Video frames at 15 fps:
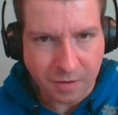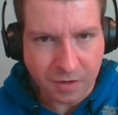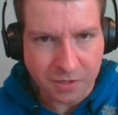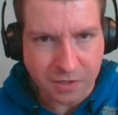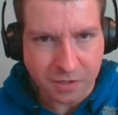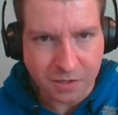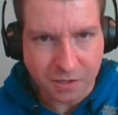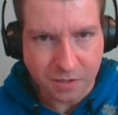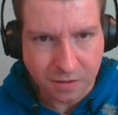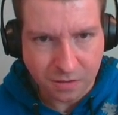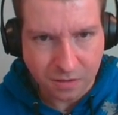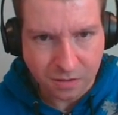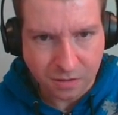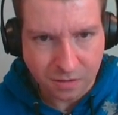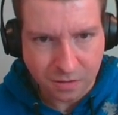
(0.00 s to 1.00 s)
How's it.
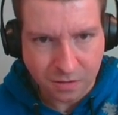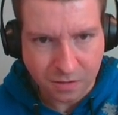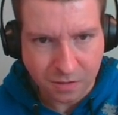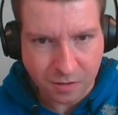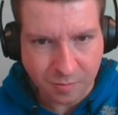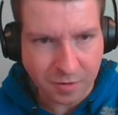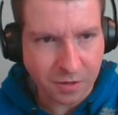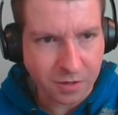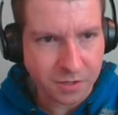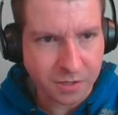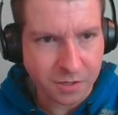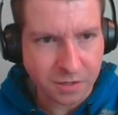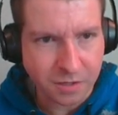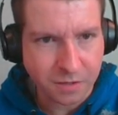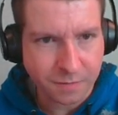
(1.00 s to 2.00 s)
How's
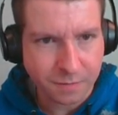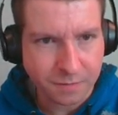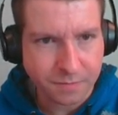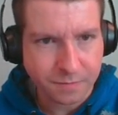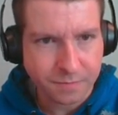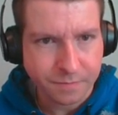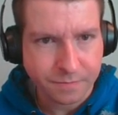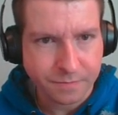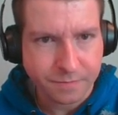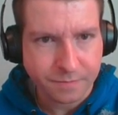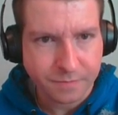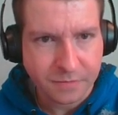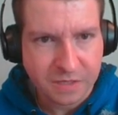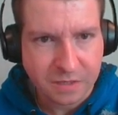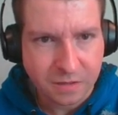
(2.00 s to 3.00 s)
it.
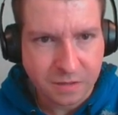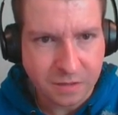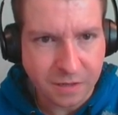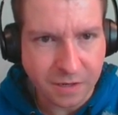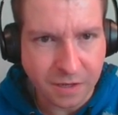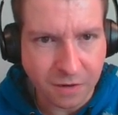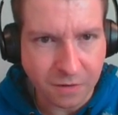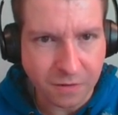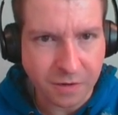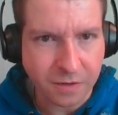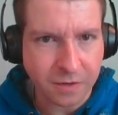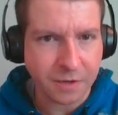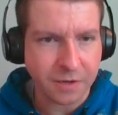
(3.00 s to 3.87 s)
There you go. You're